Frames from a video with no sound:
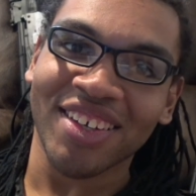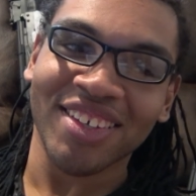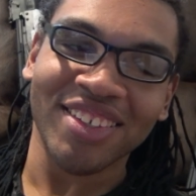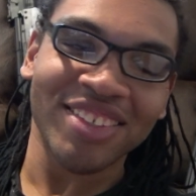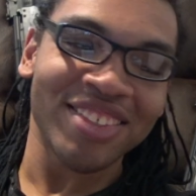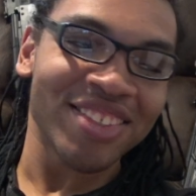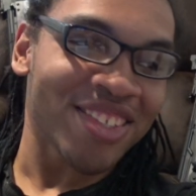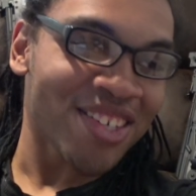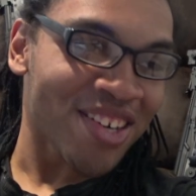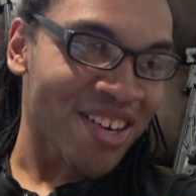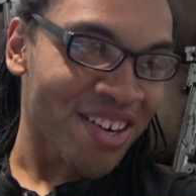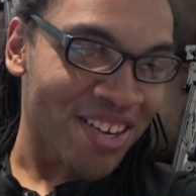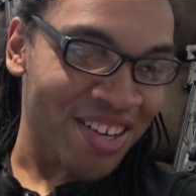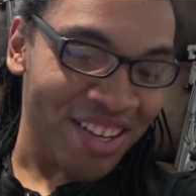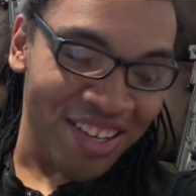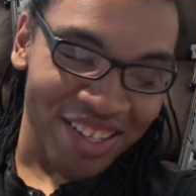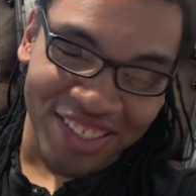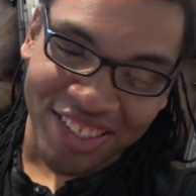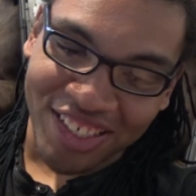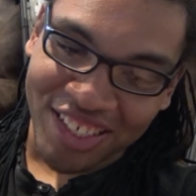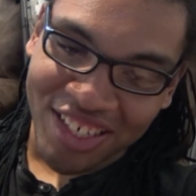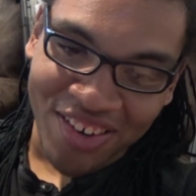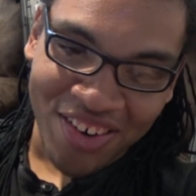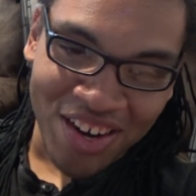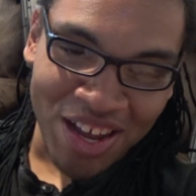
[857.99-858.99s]
Sure, you can
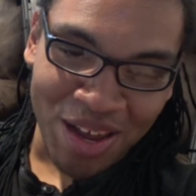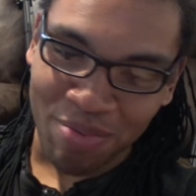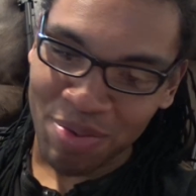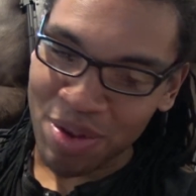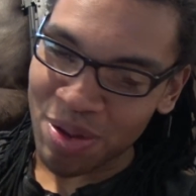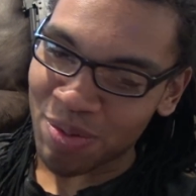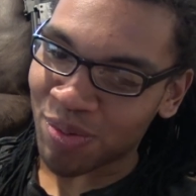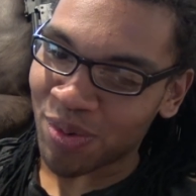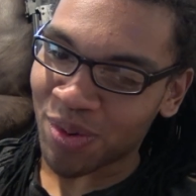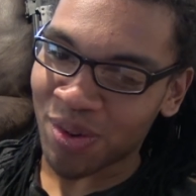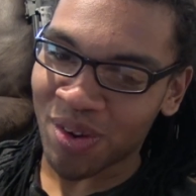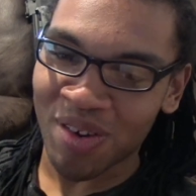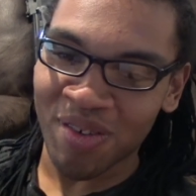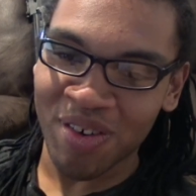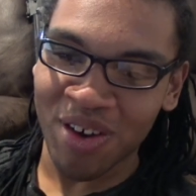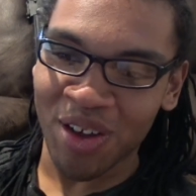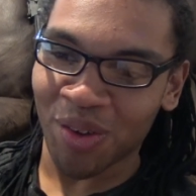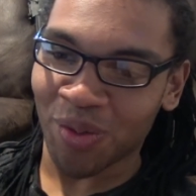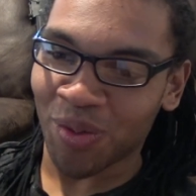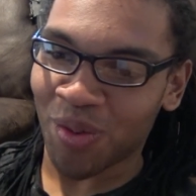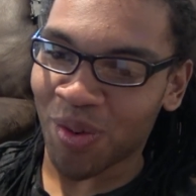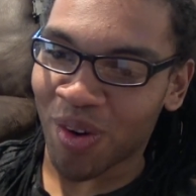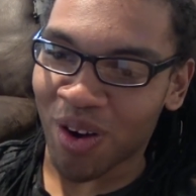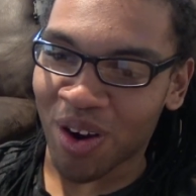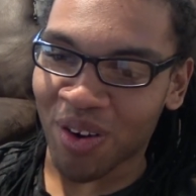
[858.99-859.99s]
shoot at people in
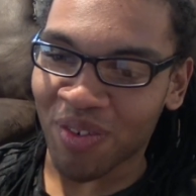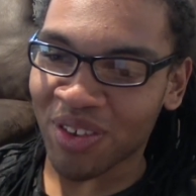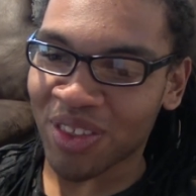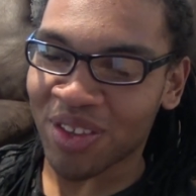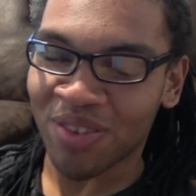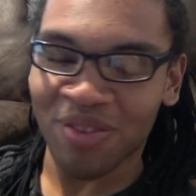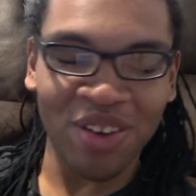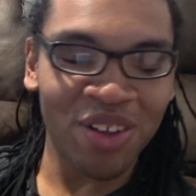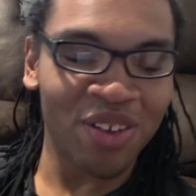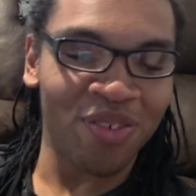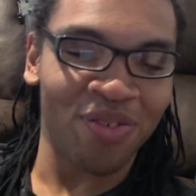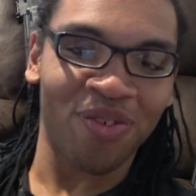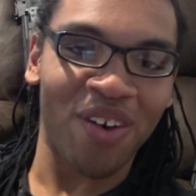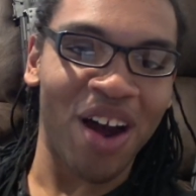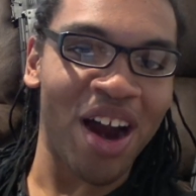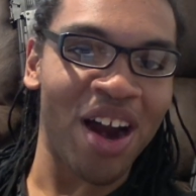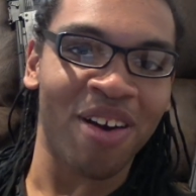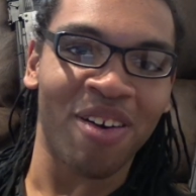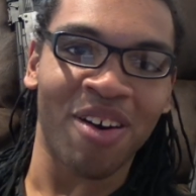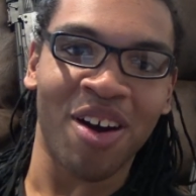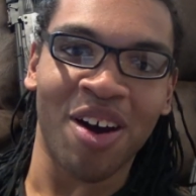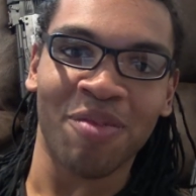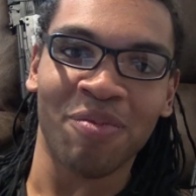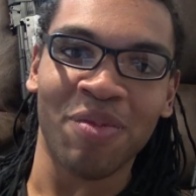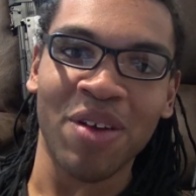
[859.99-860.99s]
real war with a real
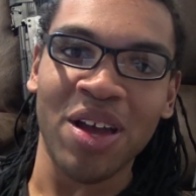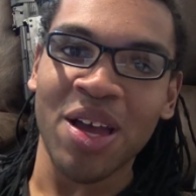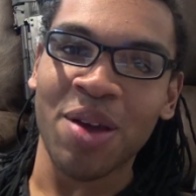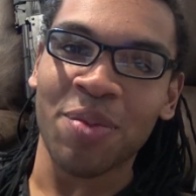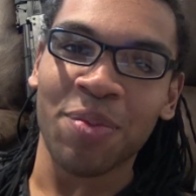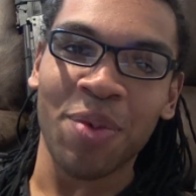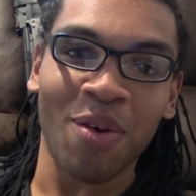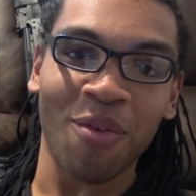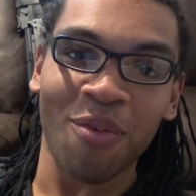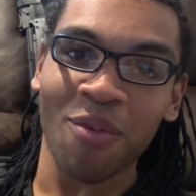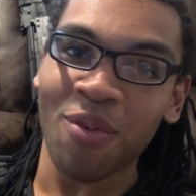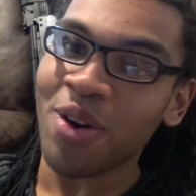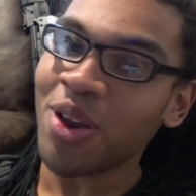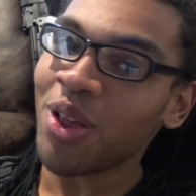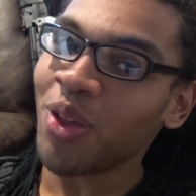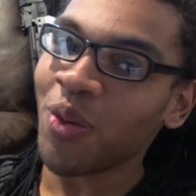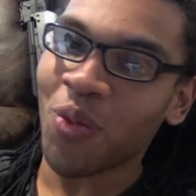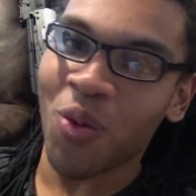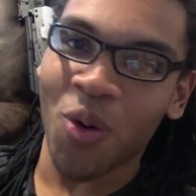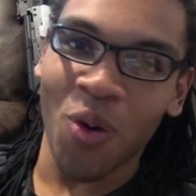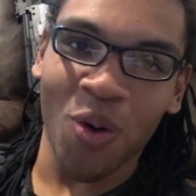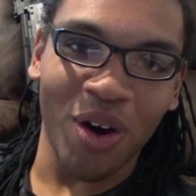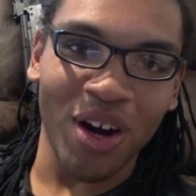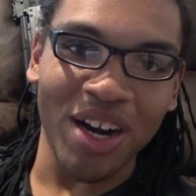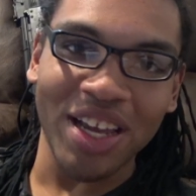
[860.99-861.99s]
firearm, but real
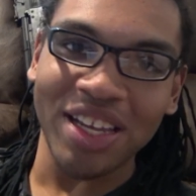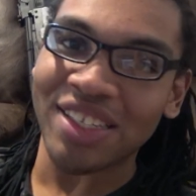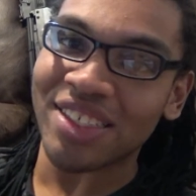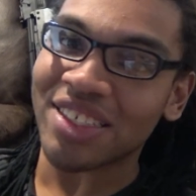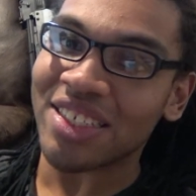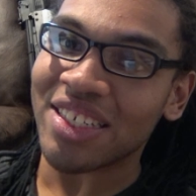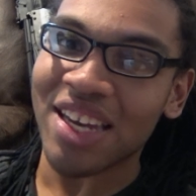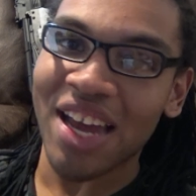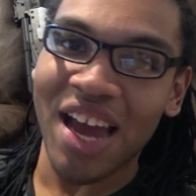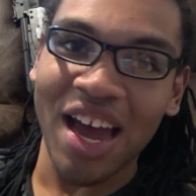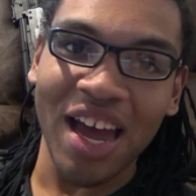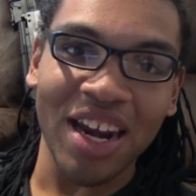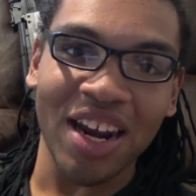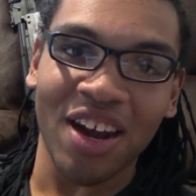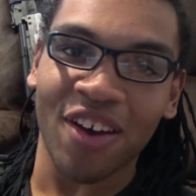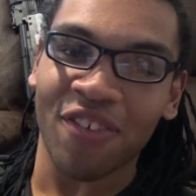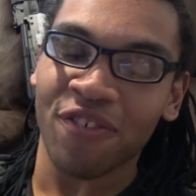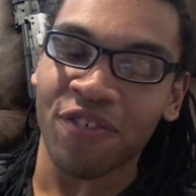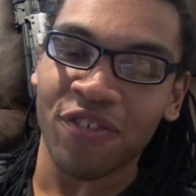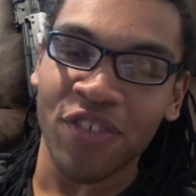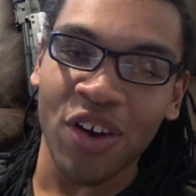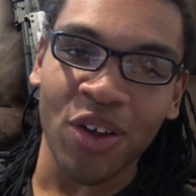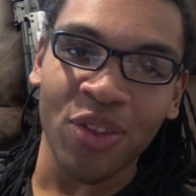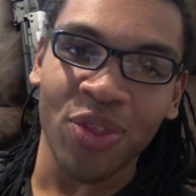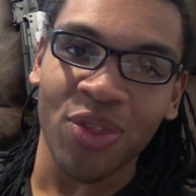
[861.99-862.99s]
war is not a
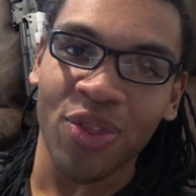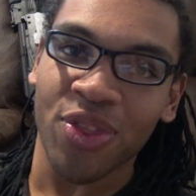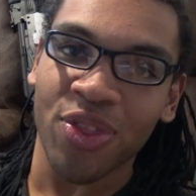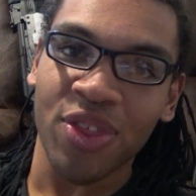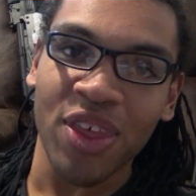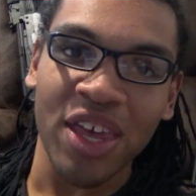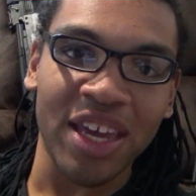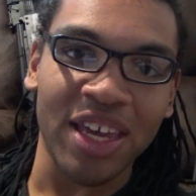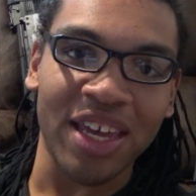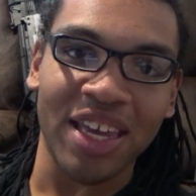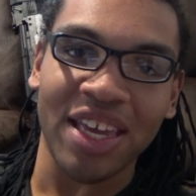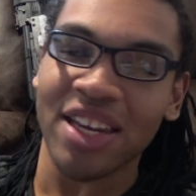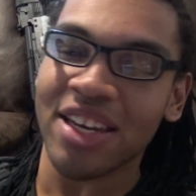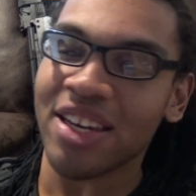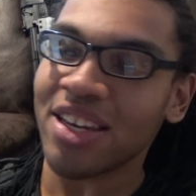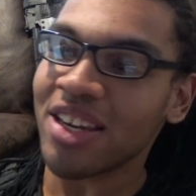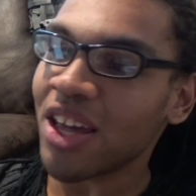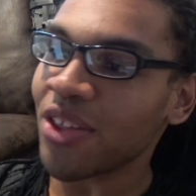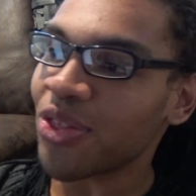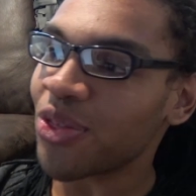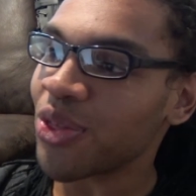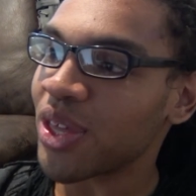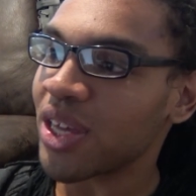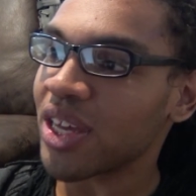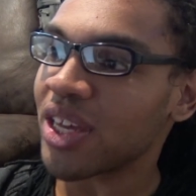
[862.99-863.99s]
fun thing, and
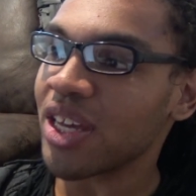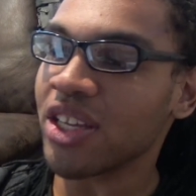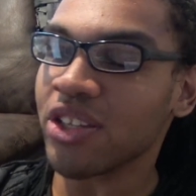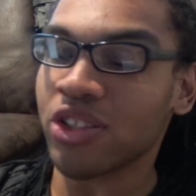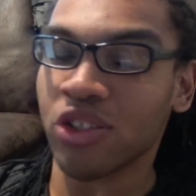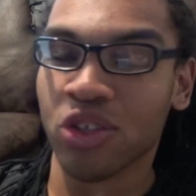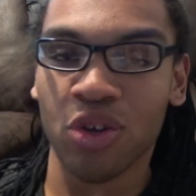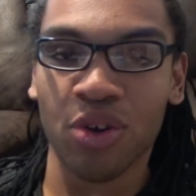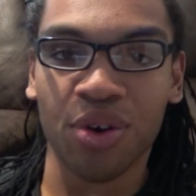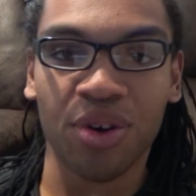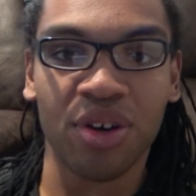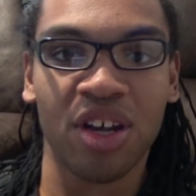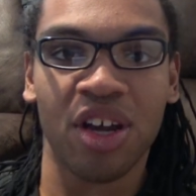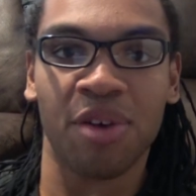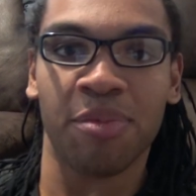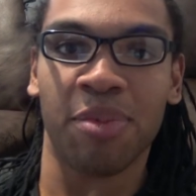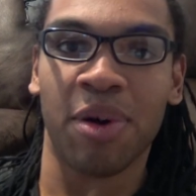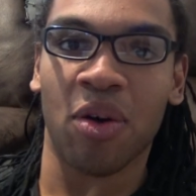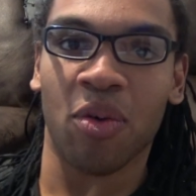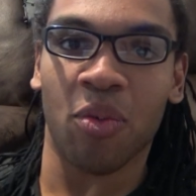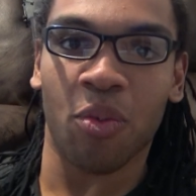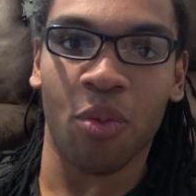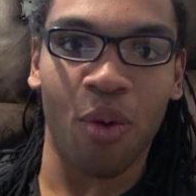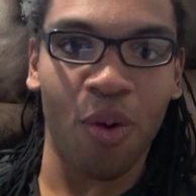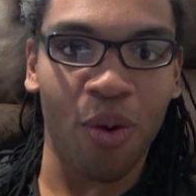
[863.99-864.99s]
nothing is good
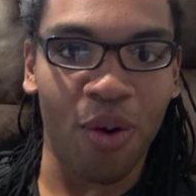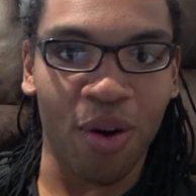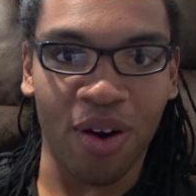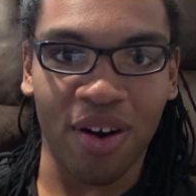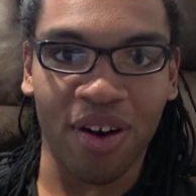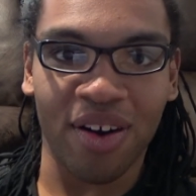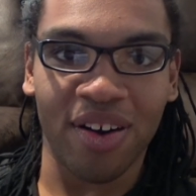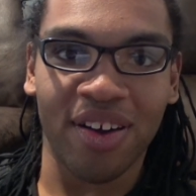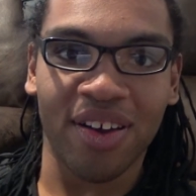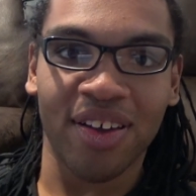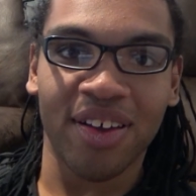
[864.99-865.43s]
about war.